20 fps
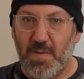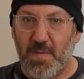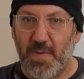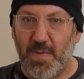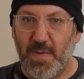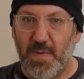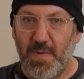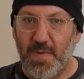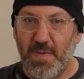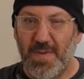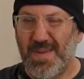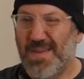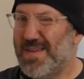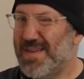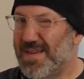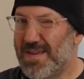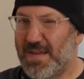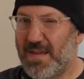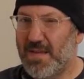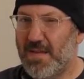
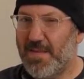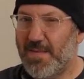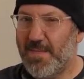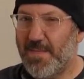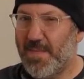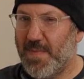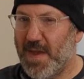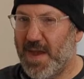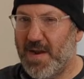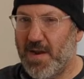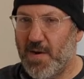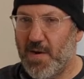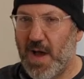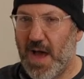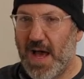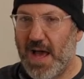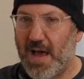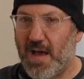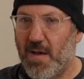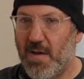I don't know
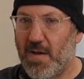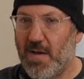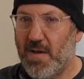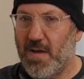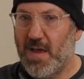how.